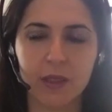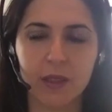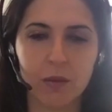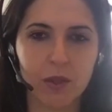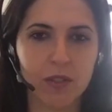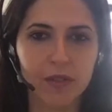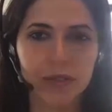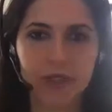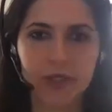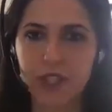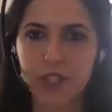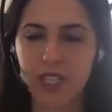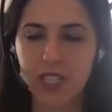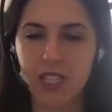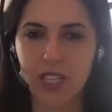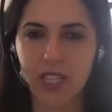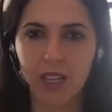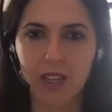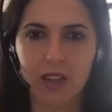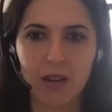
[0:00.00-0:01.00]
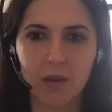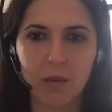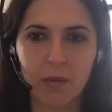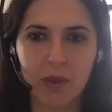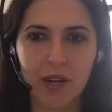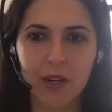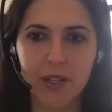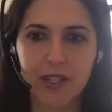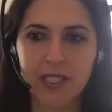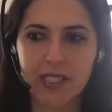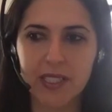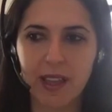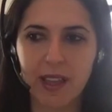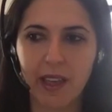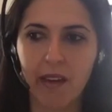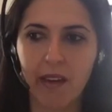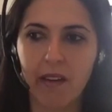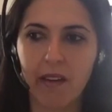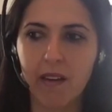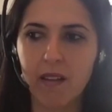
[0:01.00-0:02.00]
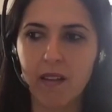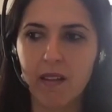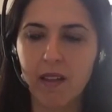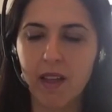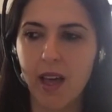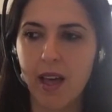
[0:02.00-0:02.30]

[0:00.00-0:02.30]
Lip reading: more efficiently on a bigger scale.